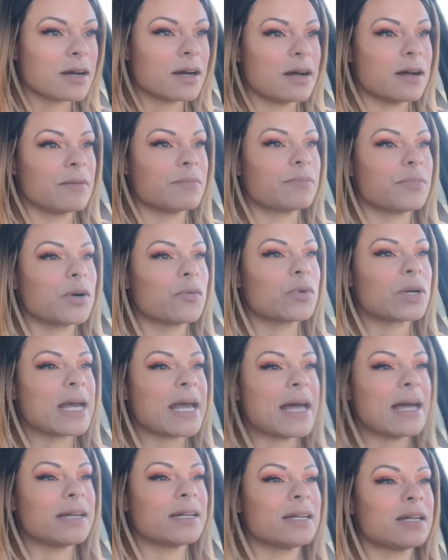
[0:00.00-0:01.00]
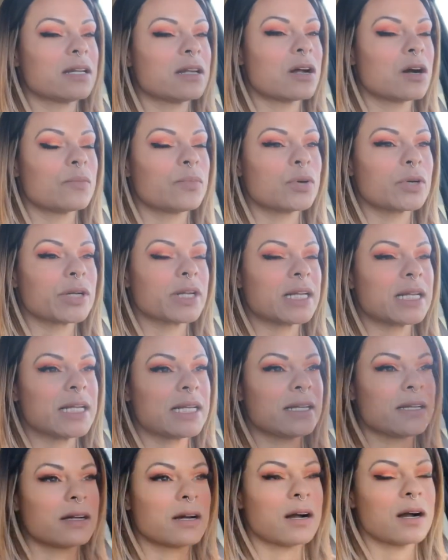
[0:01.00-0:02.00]
Um, but when I edit it, I'll put it
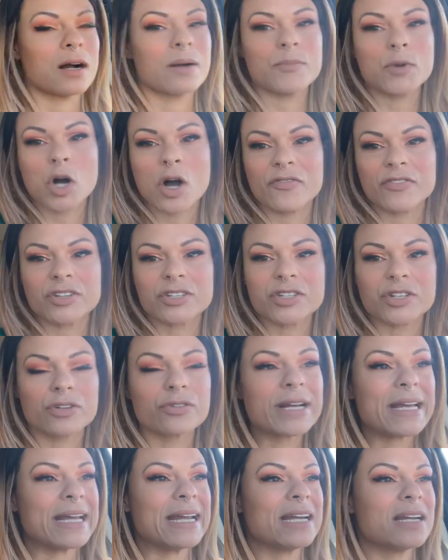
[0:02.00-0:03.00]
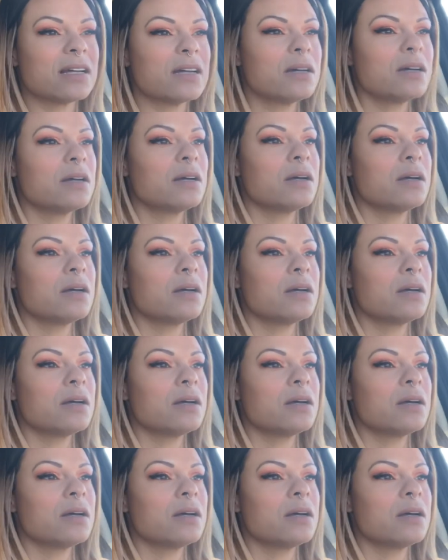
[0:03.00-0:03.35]
in um, on the screen.